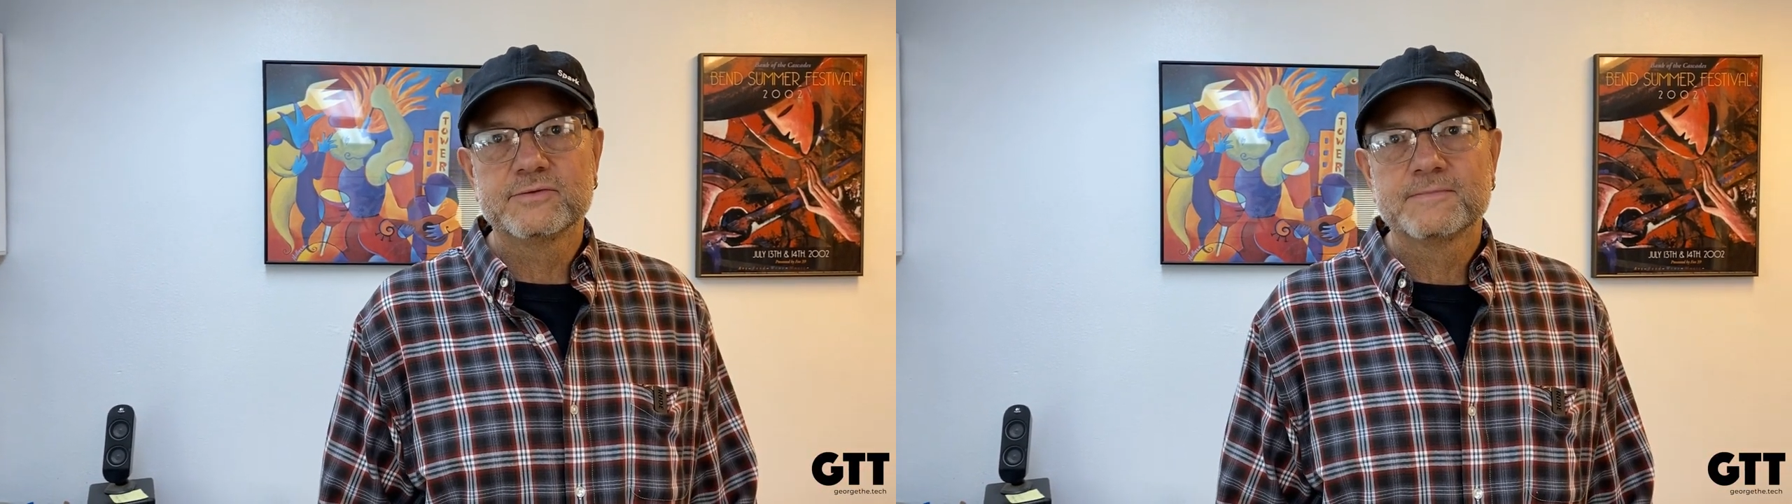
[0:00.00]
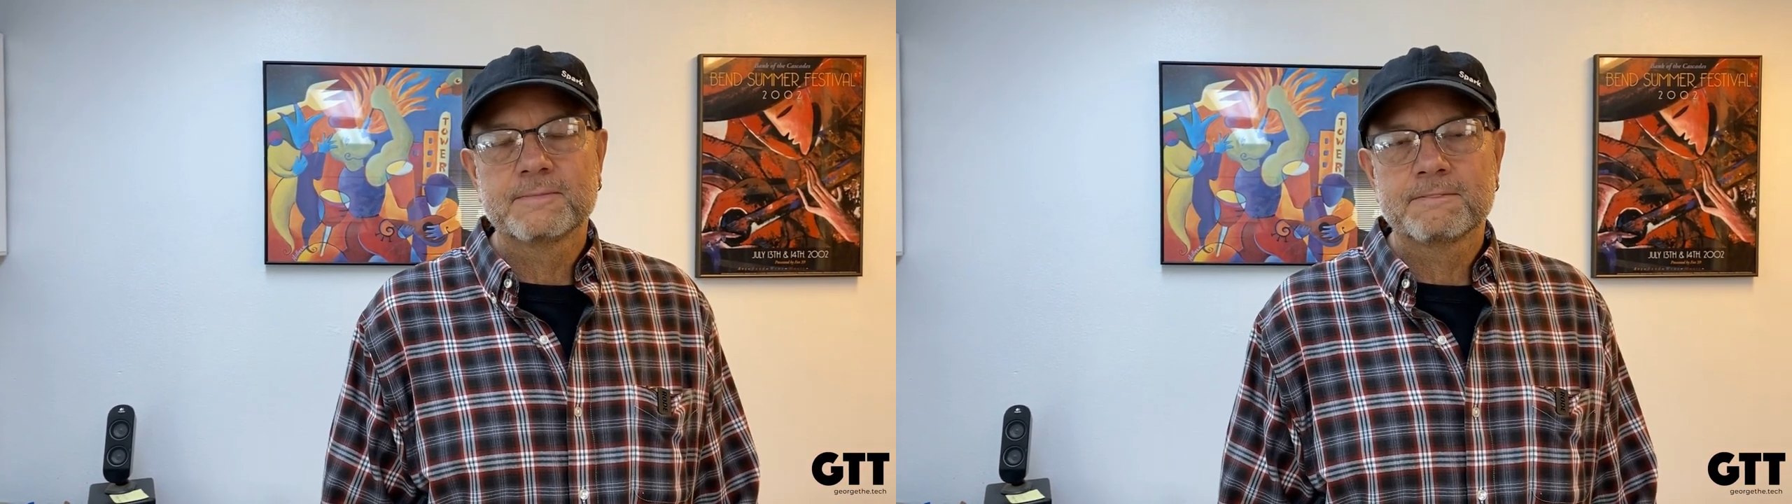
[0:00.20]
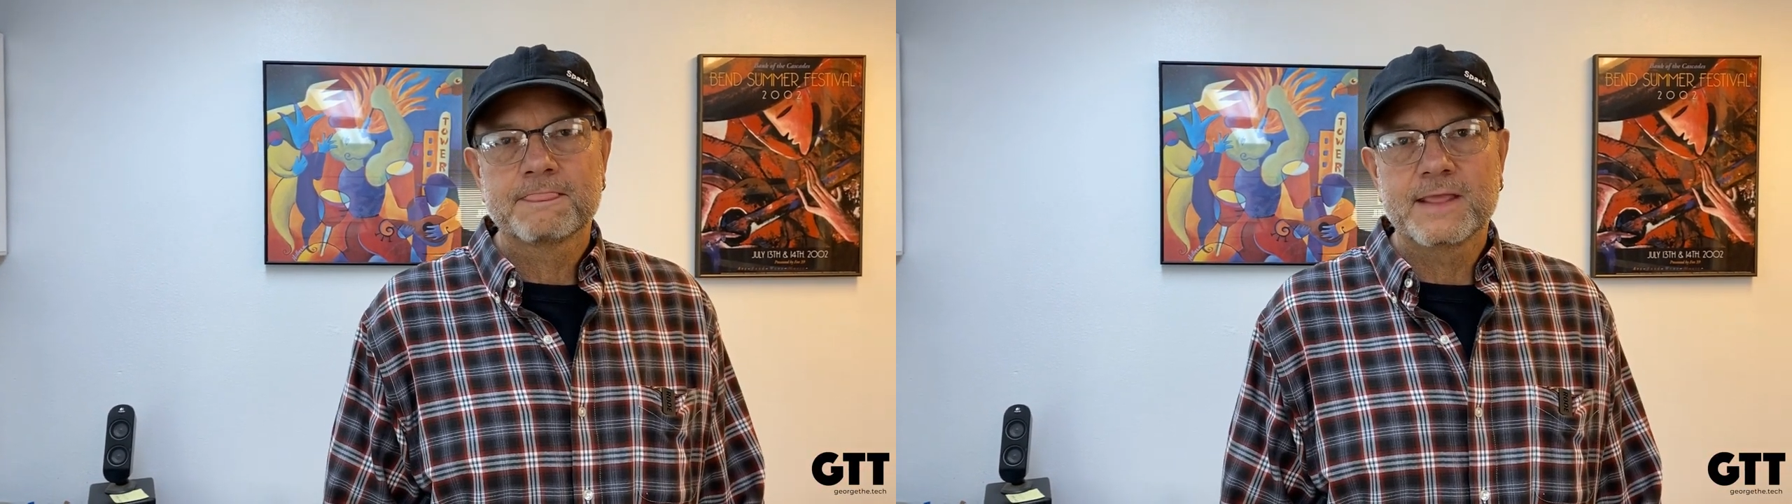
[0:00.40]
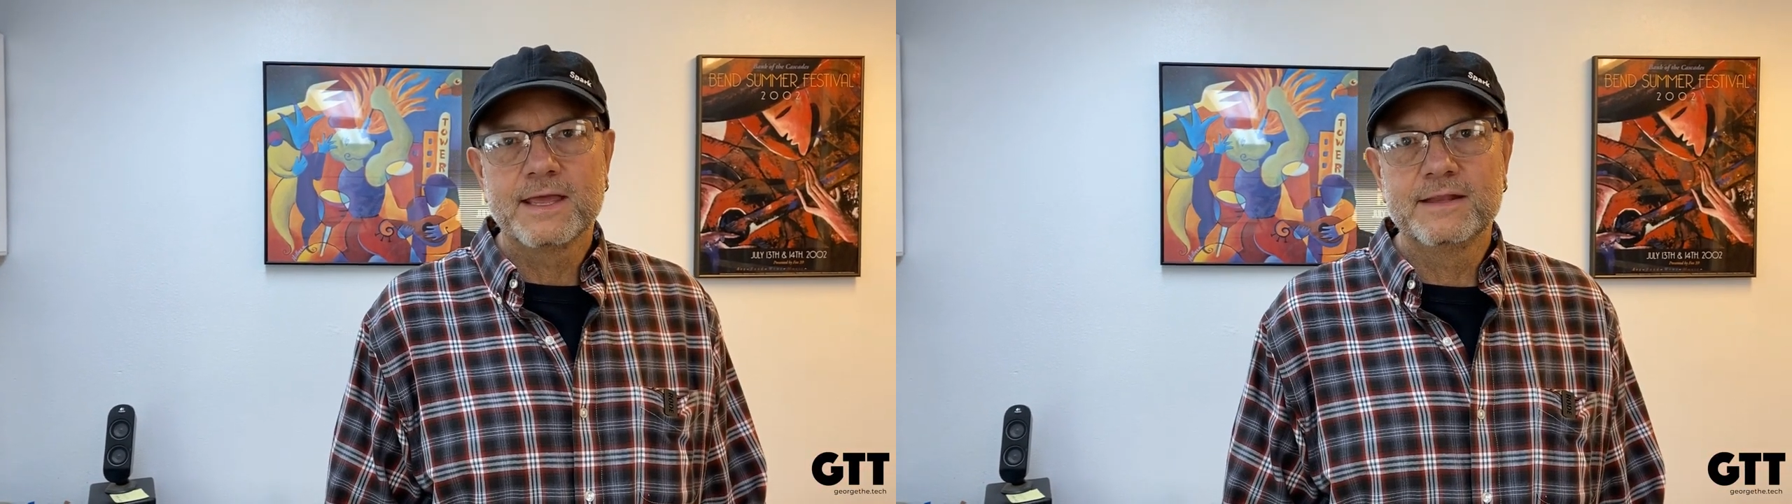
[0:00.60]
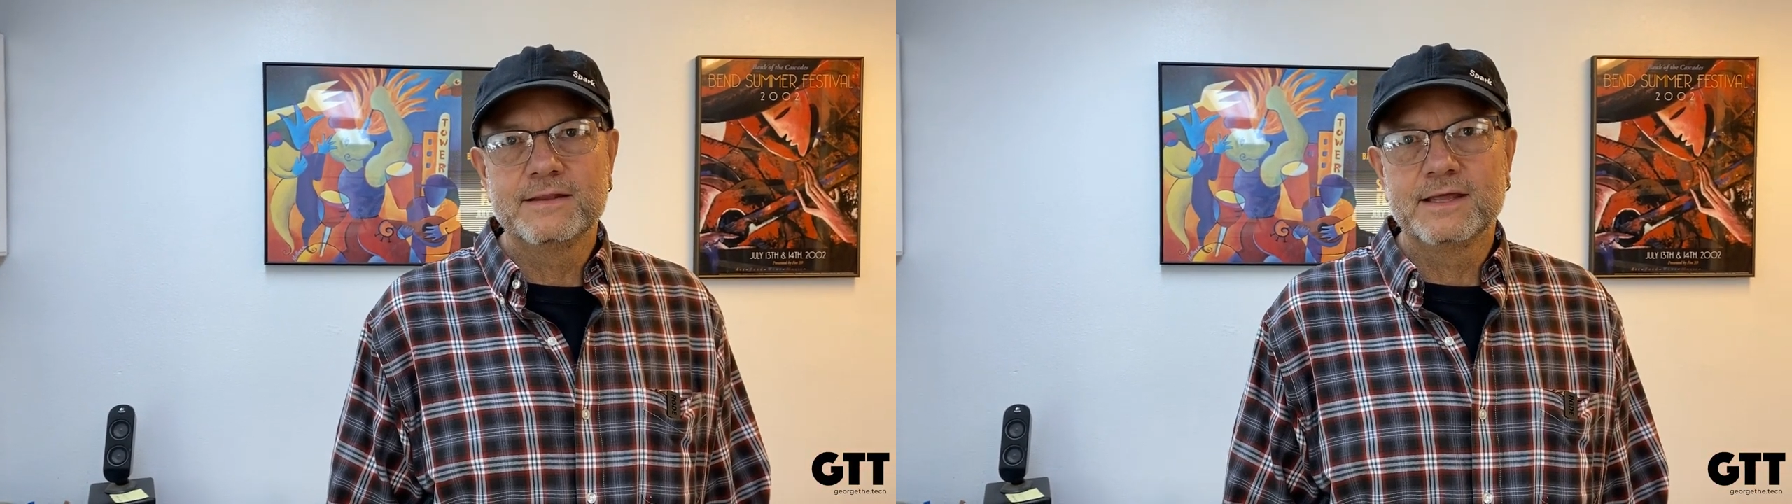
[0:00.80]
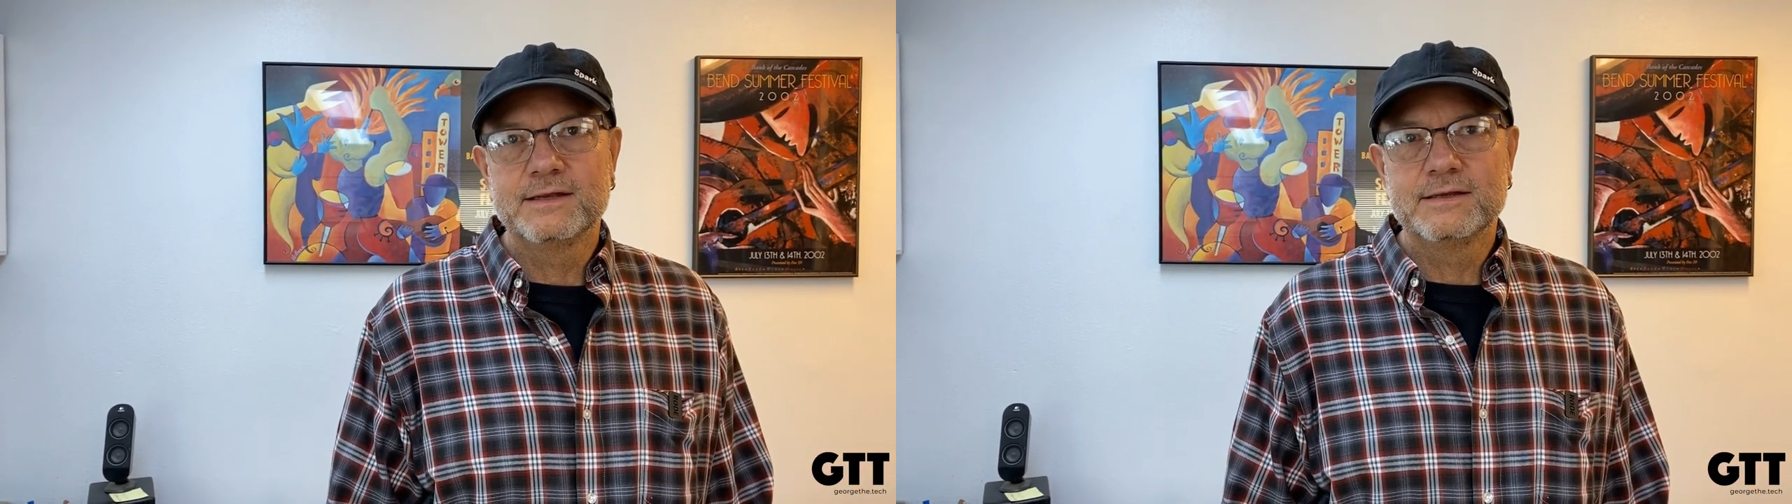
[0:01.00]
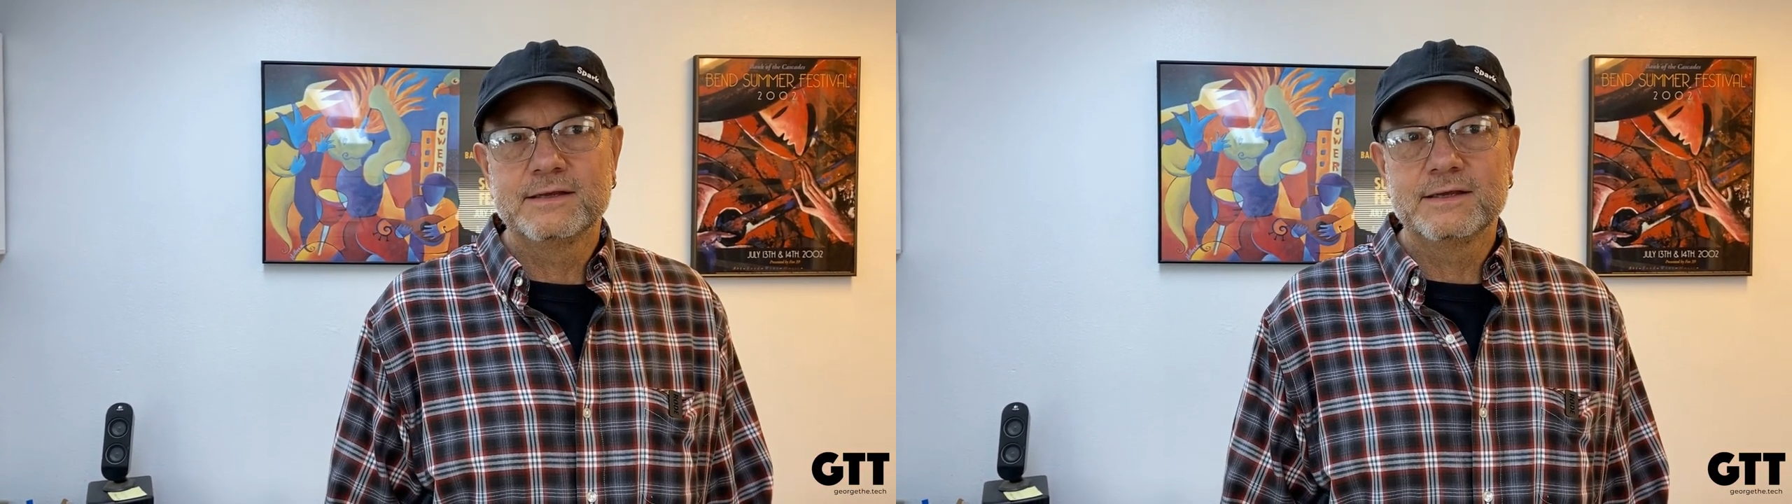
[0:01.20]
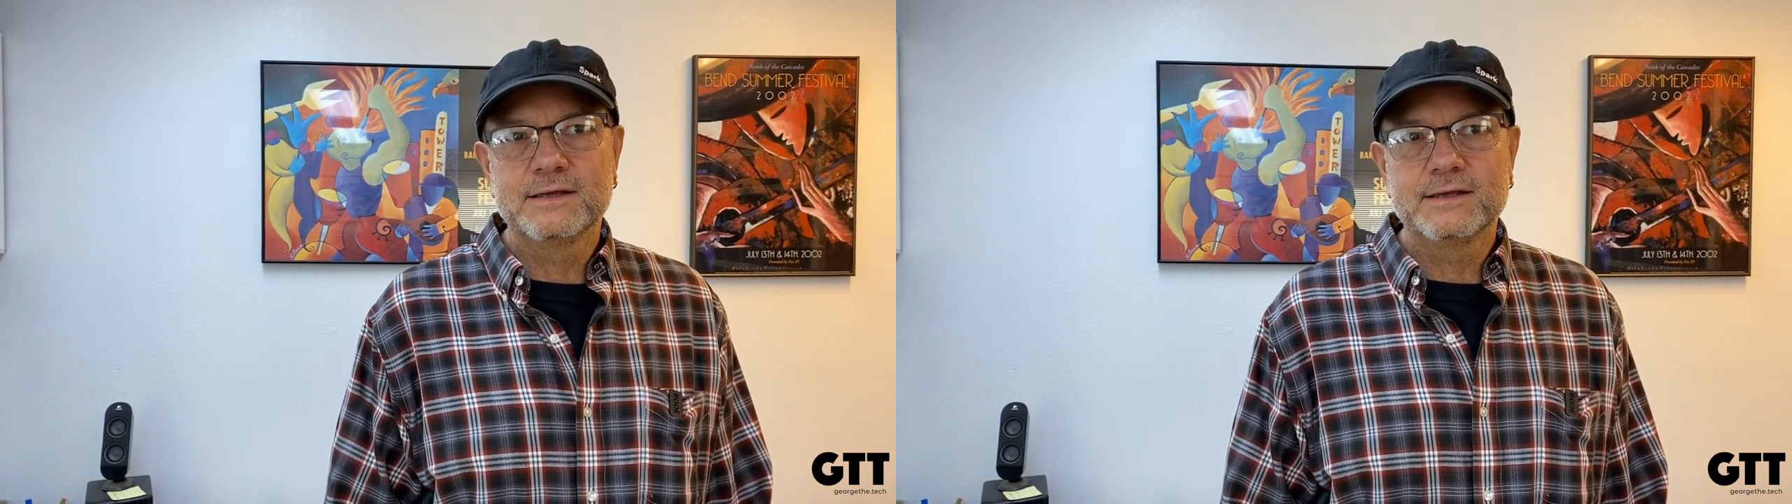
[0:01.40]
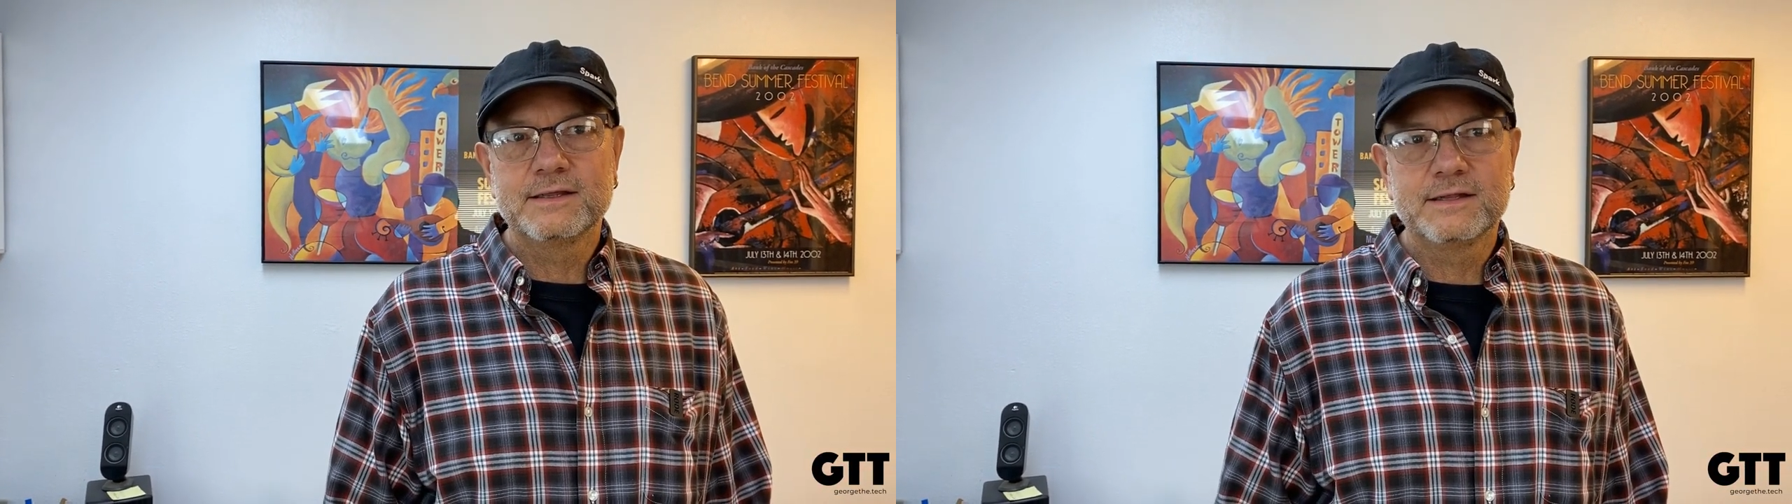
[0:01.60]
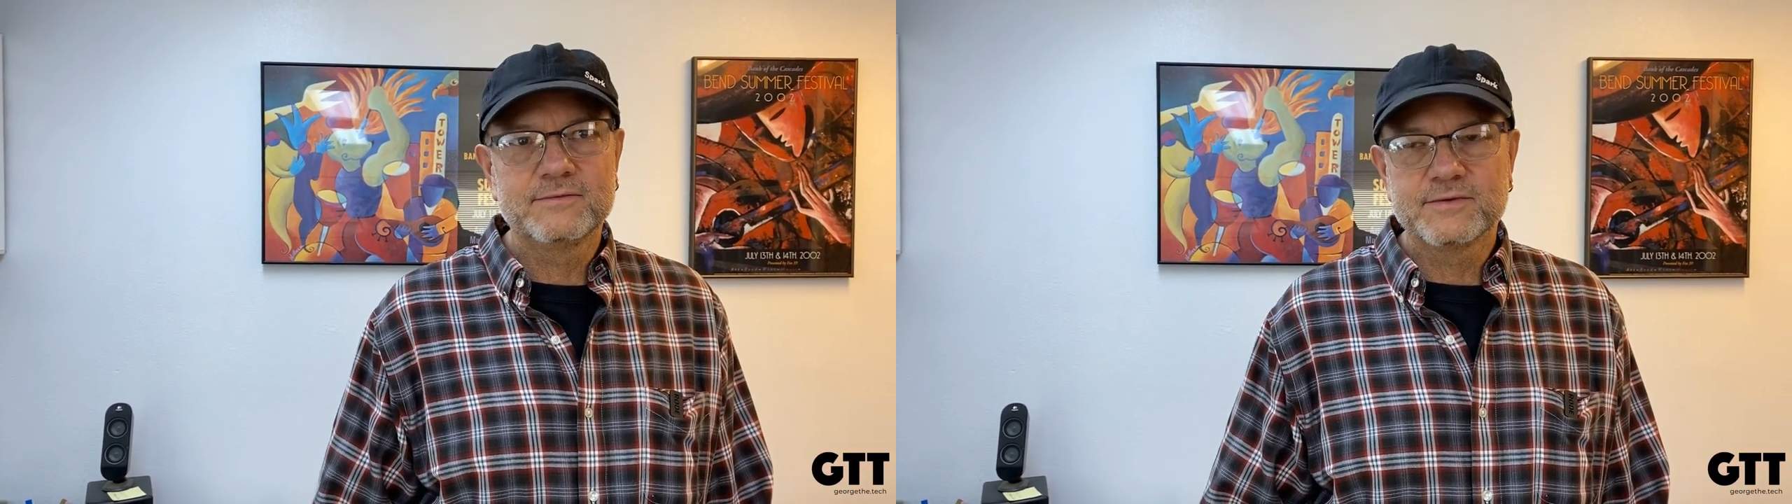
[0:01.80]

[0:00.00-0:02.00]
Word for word: Right. And then